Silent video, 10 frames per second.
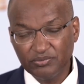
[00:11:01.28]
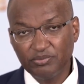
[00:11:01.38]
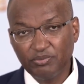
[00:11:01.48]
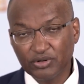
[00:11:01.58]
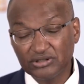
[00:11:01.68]

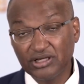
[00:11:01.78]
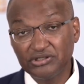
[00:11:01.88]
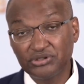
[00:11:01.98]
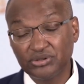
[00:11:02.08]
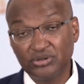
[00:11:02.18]

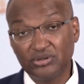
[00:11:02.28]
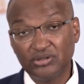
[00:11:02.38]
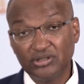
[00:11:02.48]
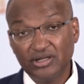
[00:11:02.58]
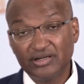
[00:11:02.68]
potential
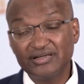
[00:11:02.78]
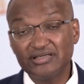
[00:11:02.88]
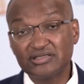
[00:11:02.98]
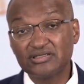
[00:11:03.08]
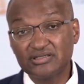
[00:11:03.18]

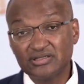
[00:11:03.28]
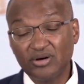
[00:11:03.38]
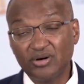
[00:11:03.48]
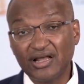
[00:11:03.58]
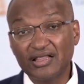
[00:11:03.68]
risks
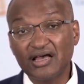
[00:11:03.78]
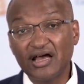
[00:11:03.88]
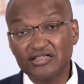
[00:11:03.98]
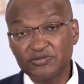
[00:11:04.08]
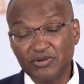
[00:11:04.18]
on other
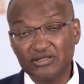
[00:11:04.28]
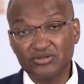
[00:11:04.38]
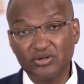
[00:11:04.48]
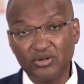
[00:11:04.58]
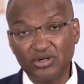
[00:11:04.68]
aspects,
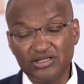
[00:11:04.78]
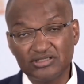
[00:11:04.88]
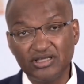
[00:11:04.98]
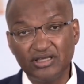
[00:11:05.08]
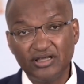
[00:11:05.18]
or let's
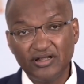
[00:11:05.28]
say